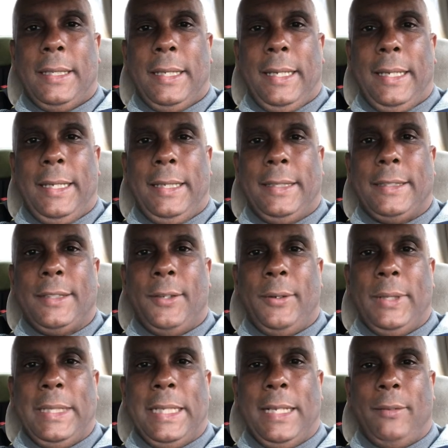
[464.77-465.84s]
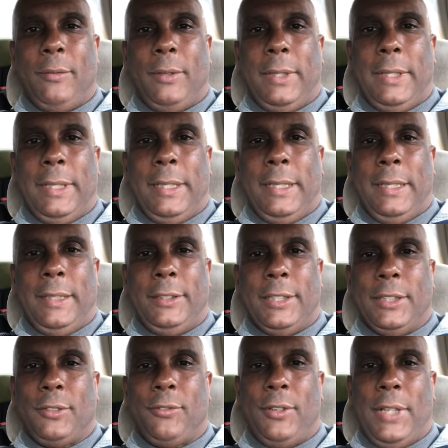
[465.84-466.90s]
And so
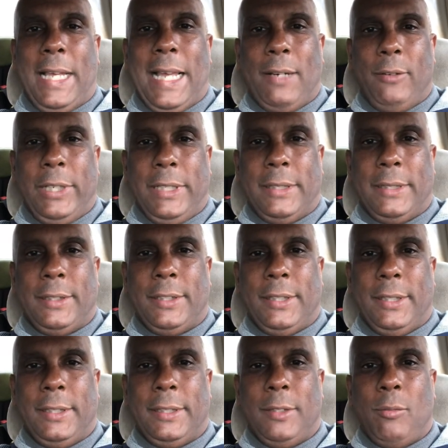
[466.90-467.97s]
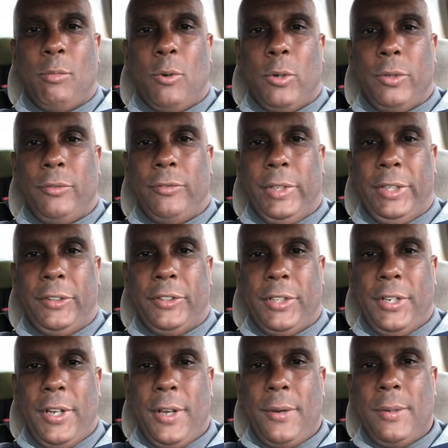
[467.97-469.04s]
just for that reason, she's an important figure
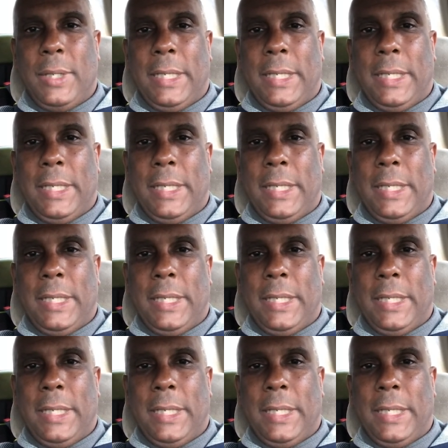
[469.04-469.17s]
to know.